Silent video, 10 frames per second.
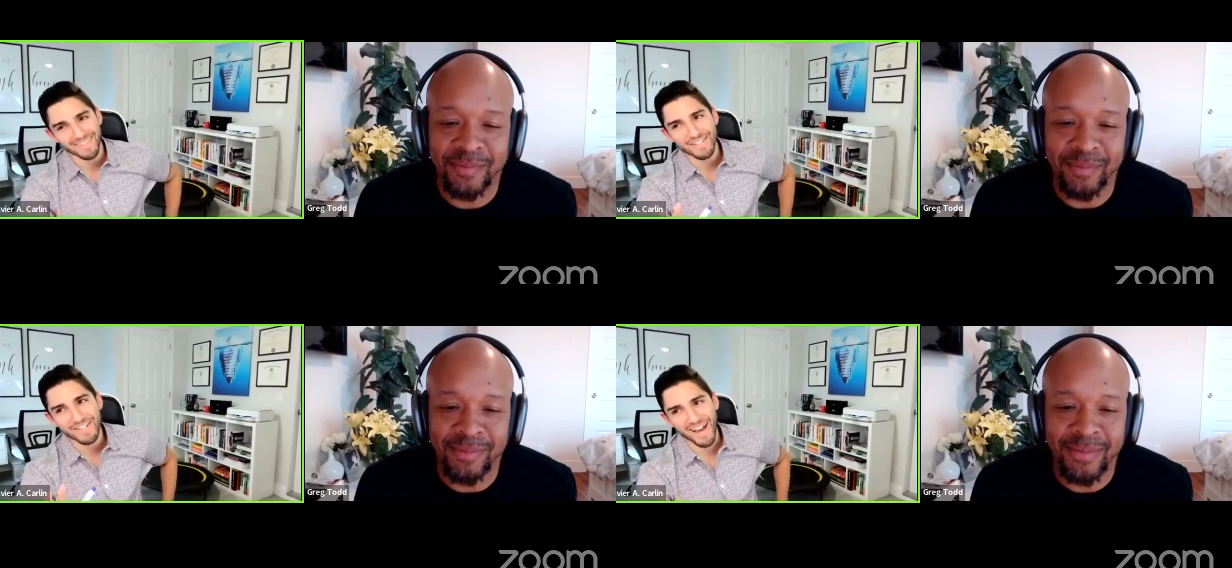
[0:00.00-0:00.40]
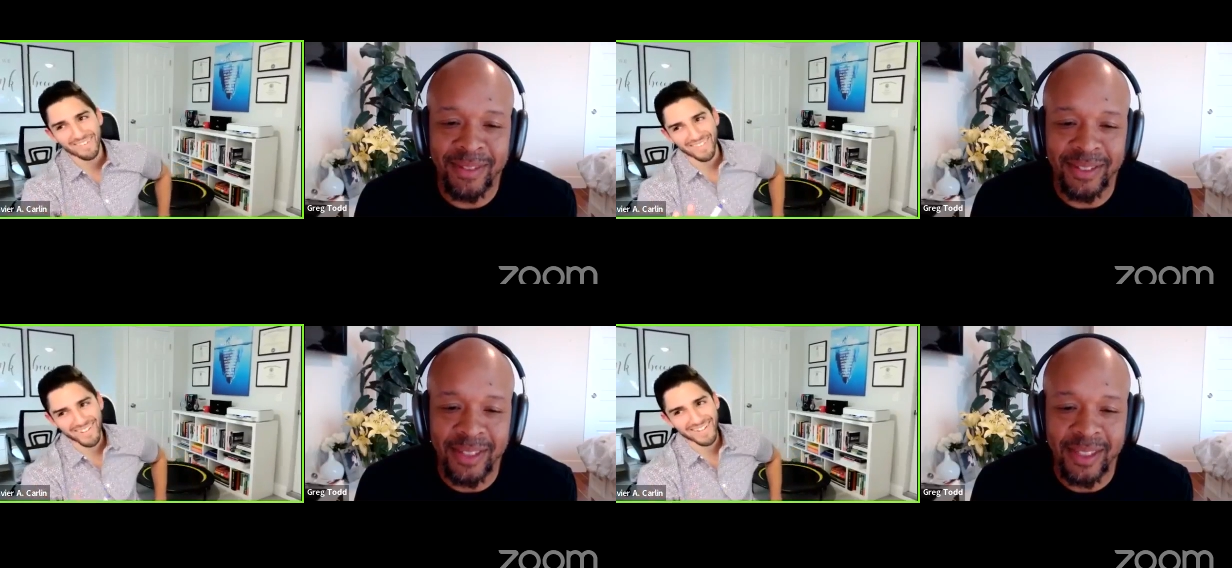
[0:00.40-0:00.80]
Speaker 1: in the
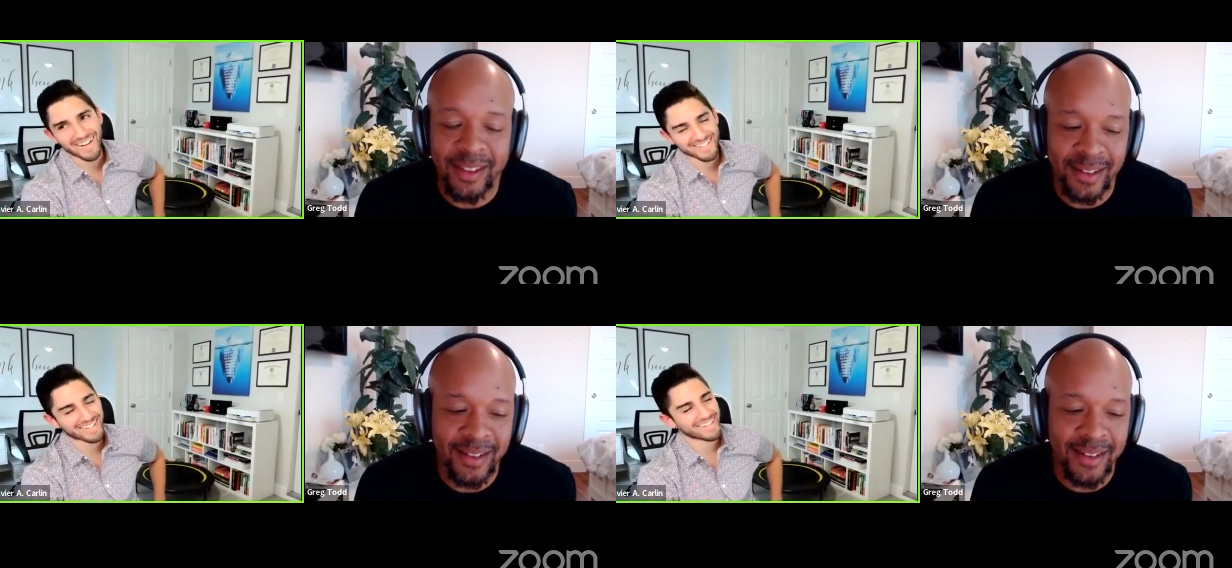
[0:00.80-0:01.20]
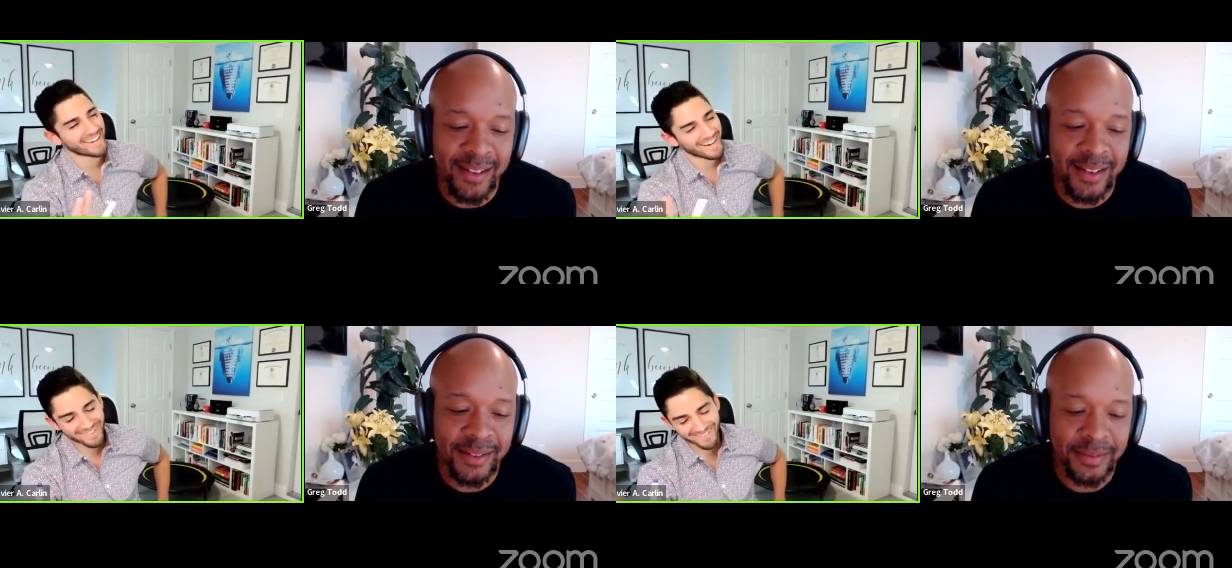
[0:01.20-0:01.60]
chat right now. It's like,
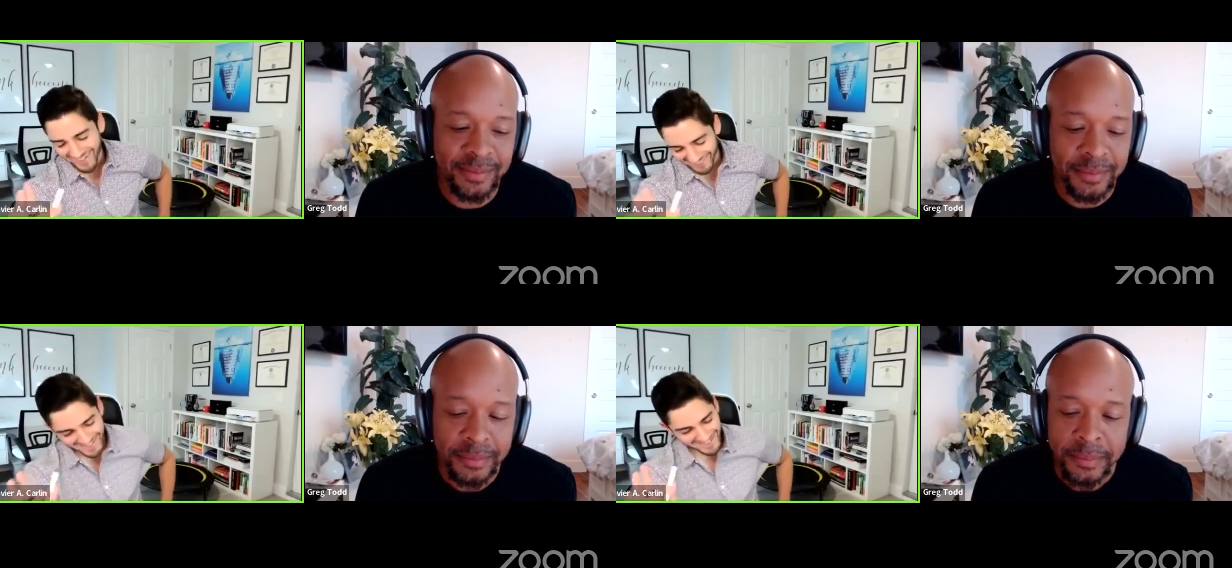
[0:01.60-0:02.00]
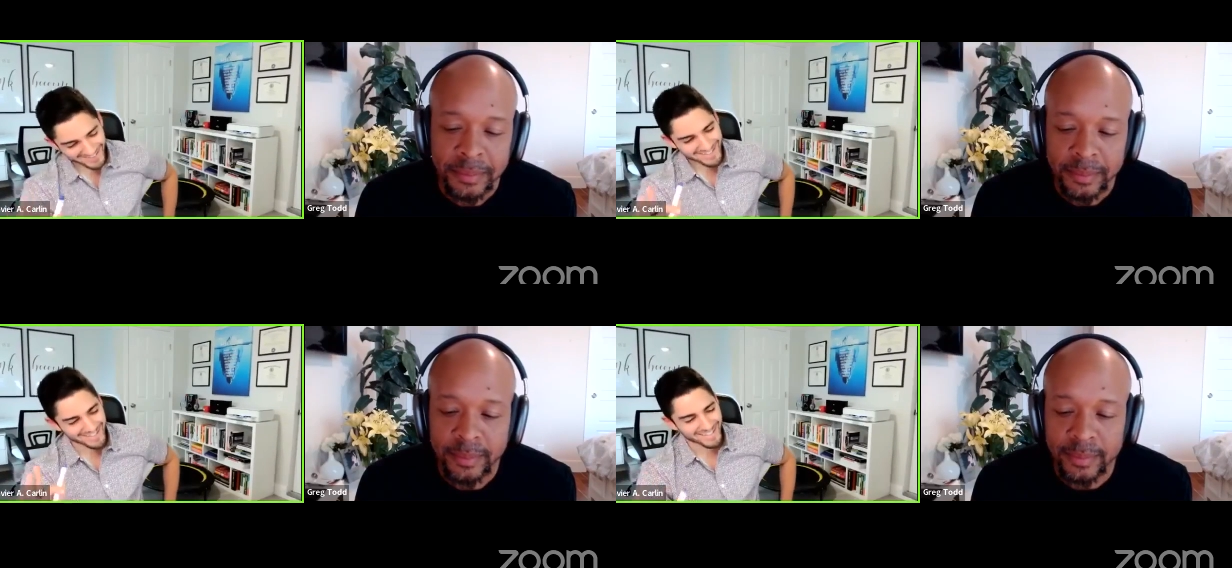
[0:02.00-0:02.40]
no, Greg, listen,
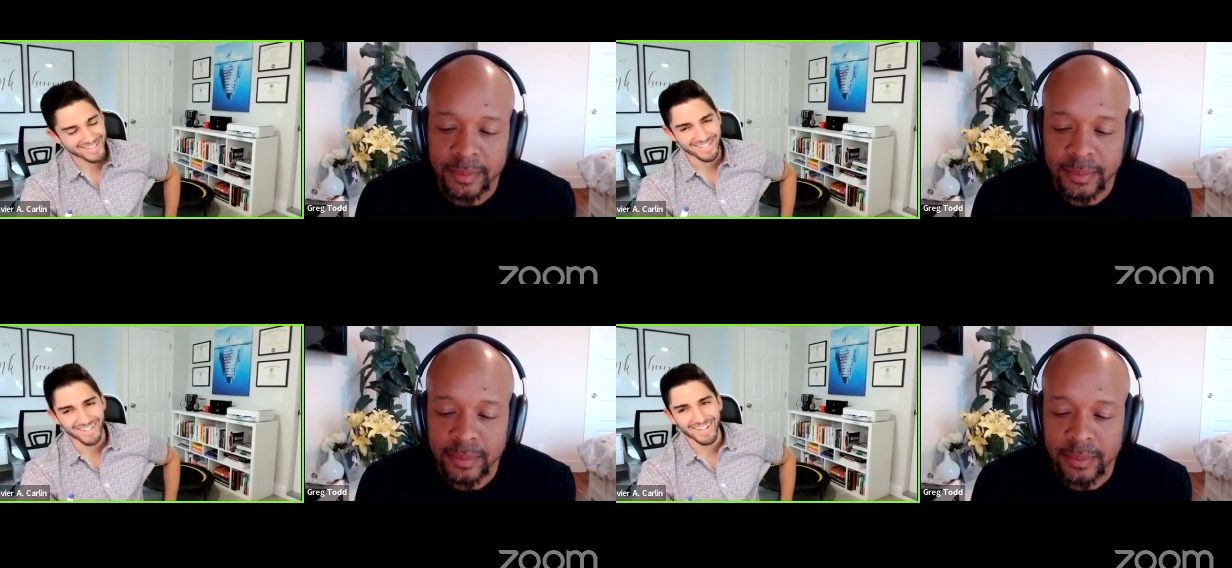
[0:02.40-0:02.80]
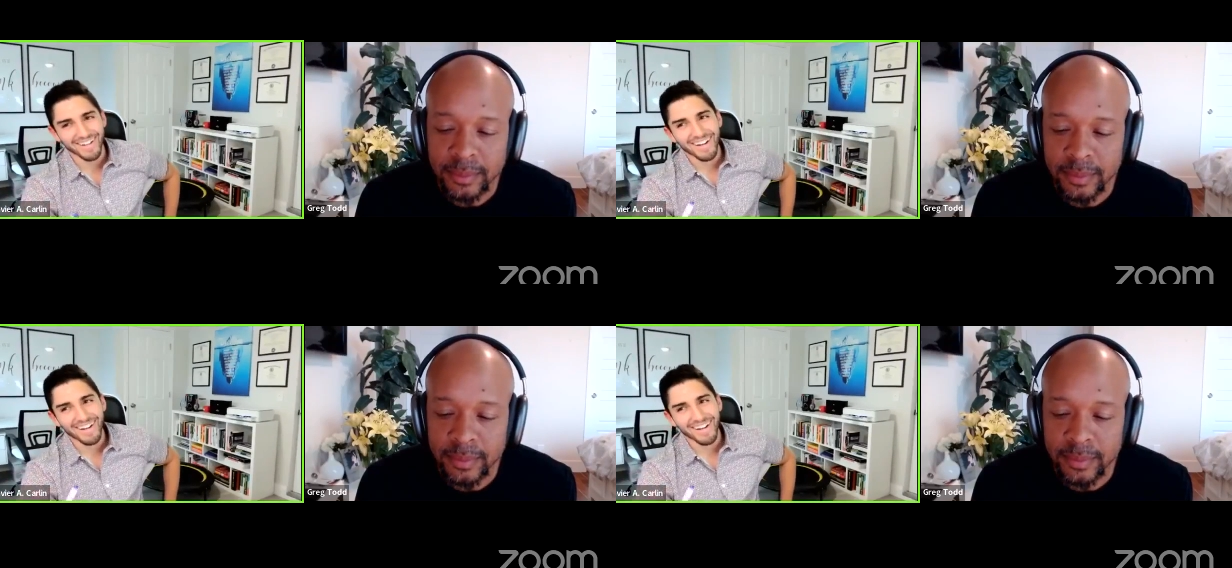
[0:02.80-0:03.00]
listen, listen.